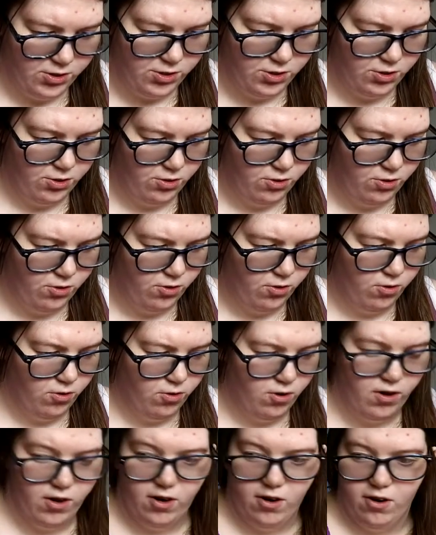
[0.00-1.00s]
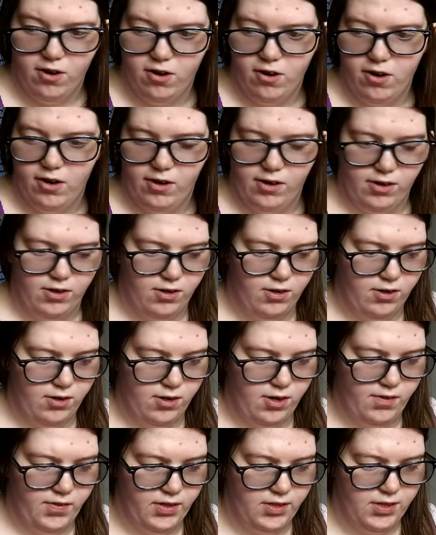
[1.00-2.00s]
to,
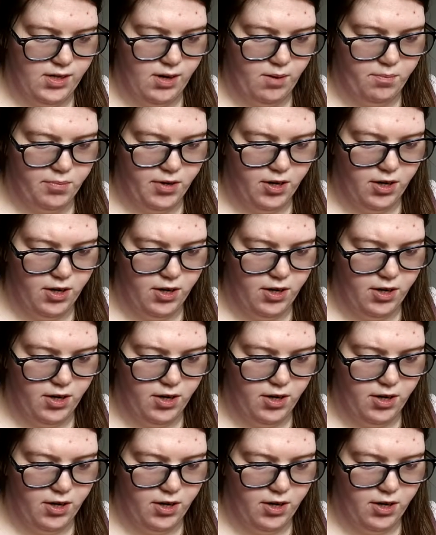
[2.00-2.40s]
on the top